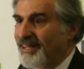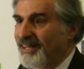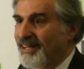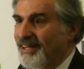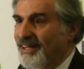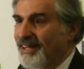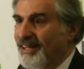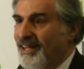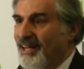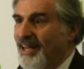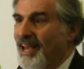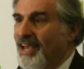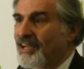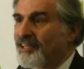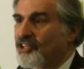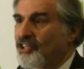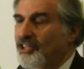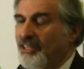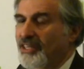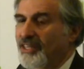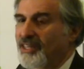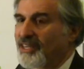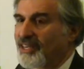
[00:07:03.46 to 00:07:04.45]
Uh,
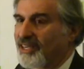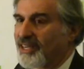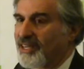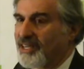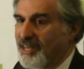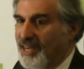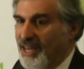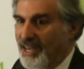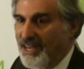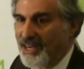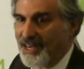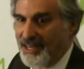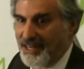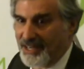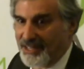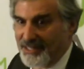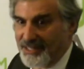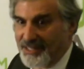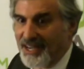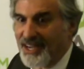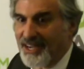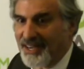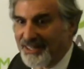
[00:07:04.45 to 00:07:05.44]
actually, they're
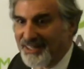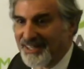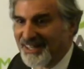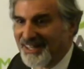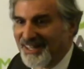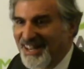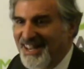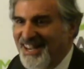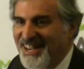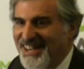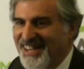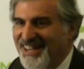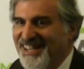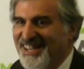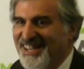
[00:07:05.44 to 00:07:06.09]
Canadian, technically.